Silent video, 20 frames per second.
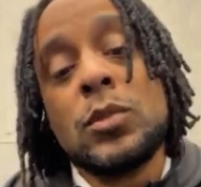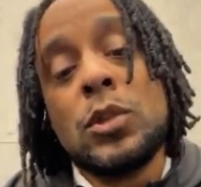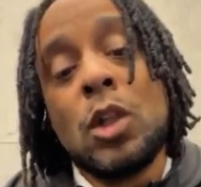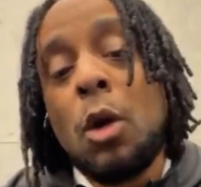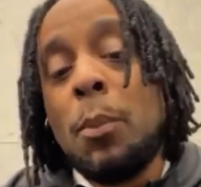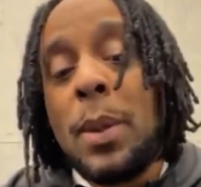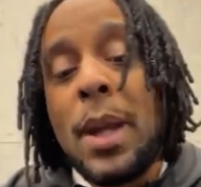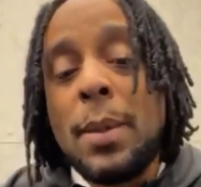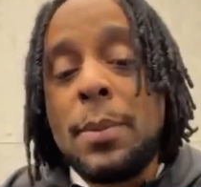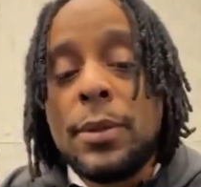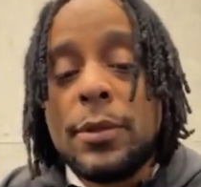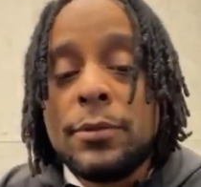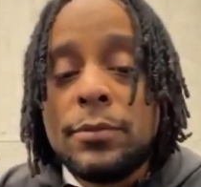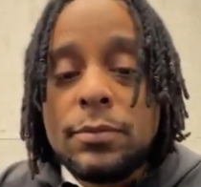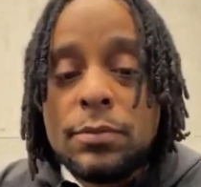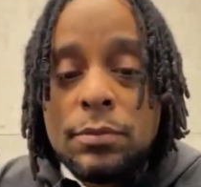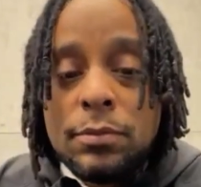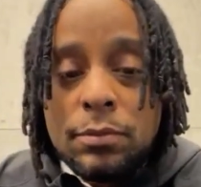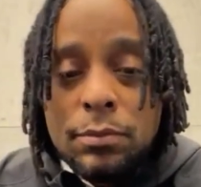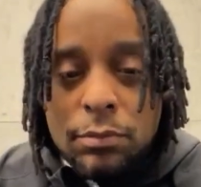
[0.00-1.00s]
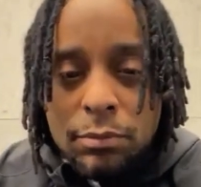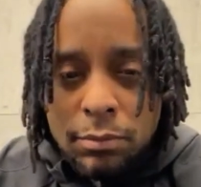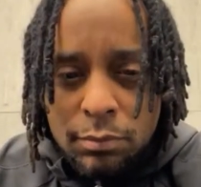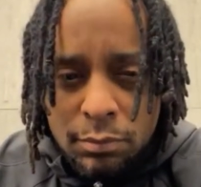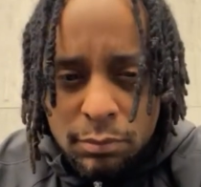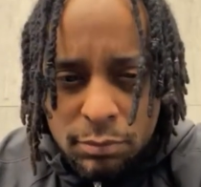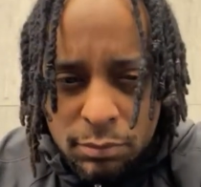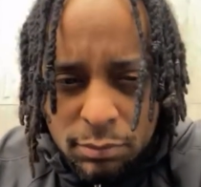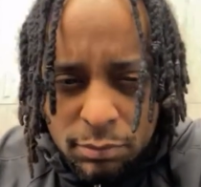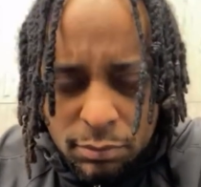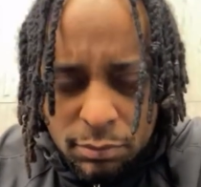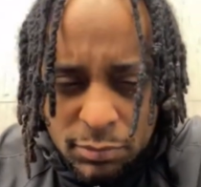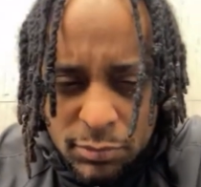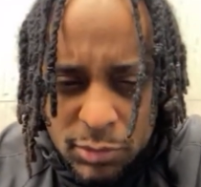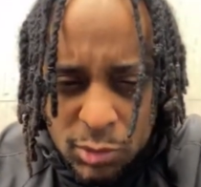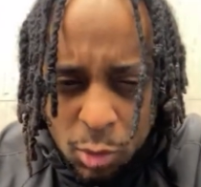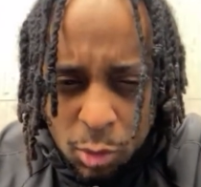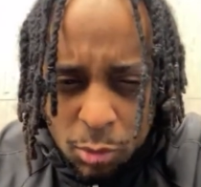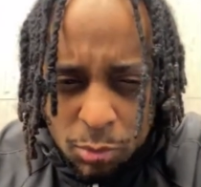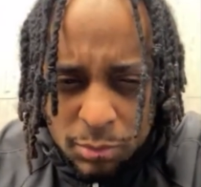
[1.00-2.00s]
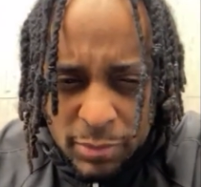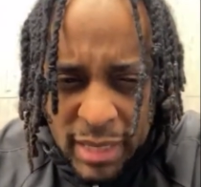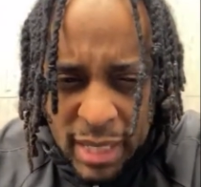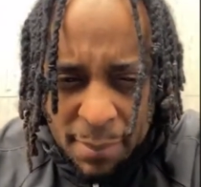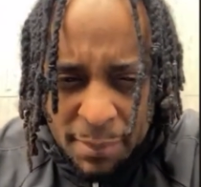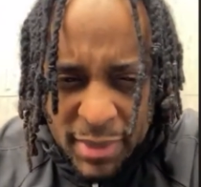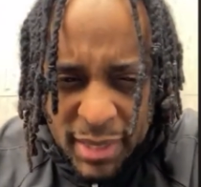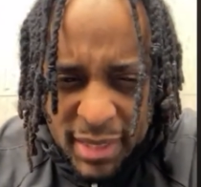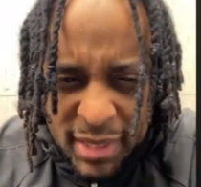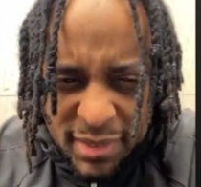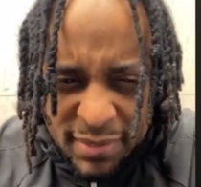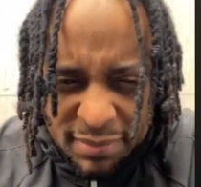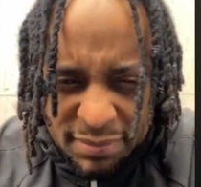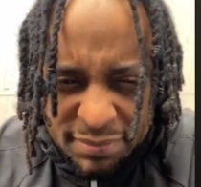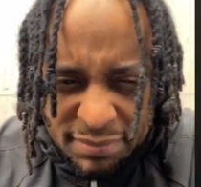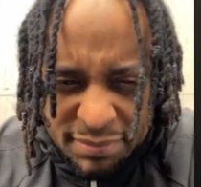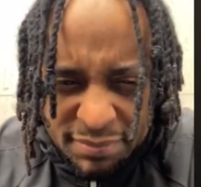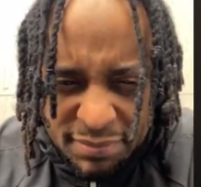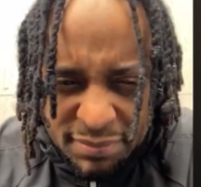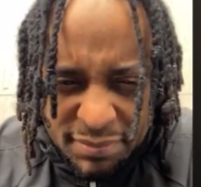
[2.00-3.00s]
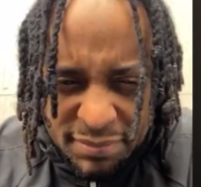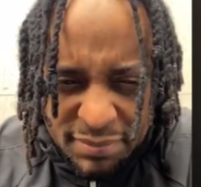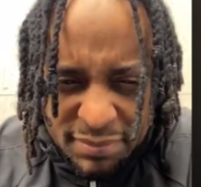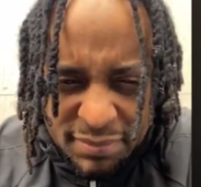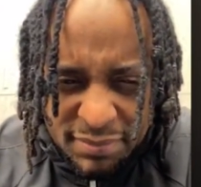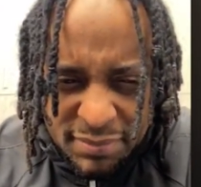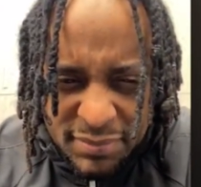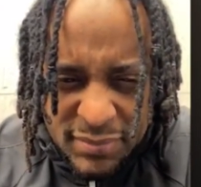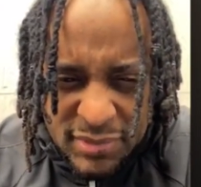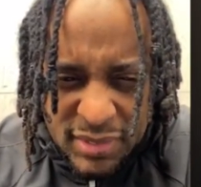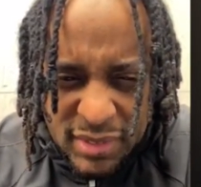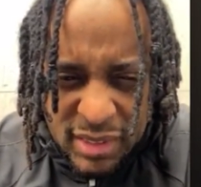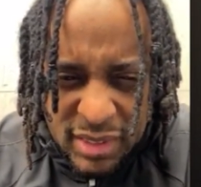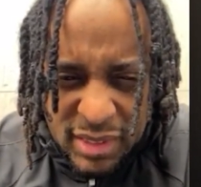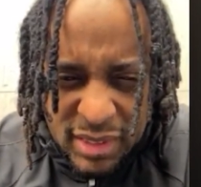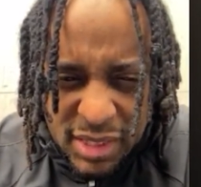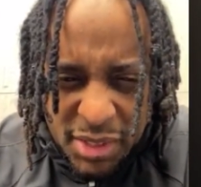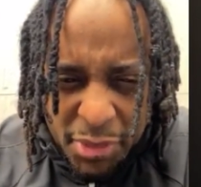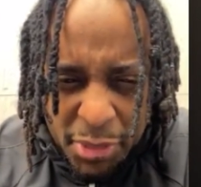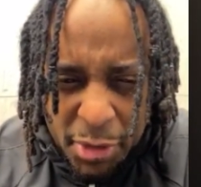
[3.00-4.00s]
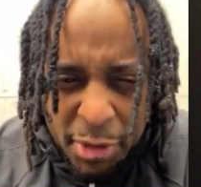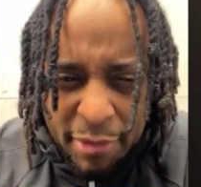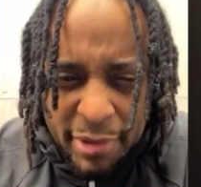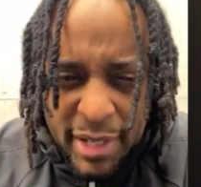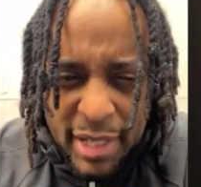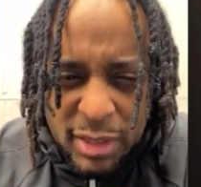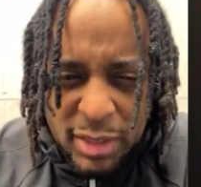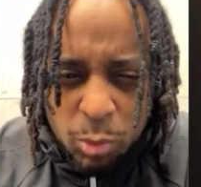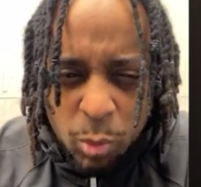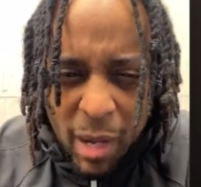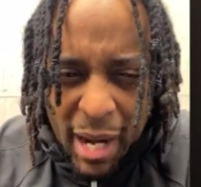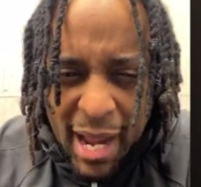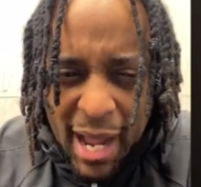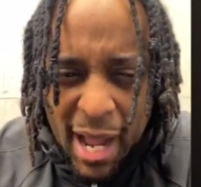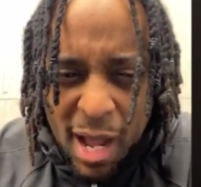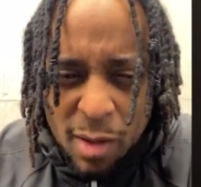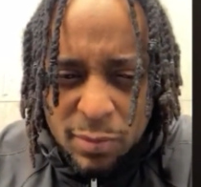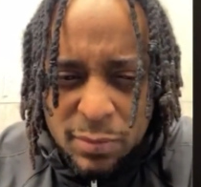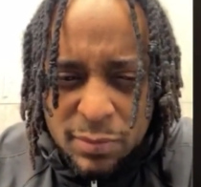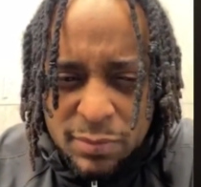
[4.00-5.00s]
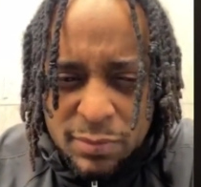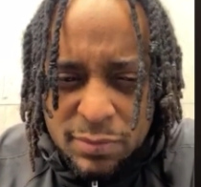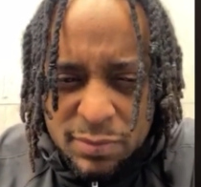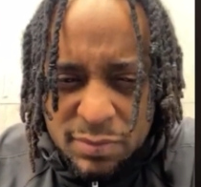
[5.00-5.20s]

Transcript: No paper. Nope, not me. Therian's wild.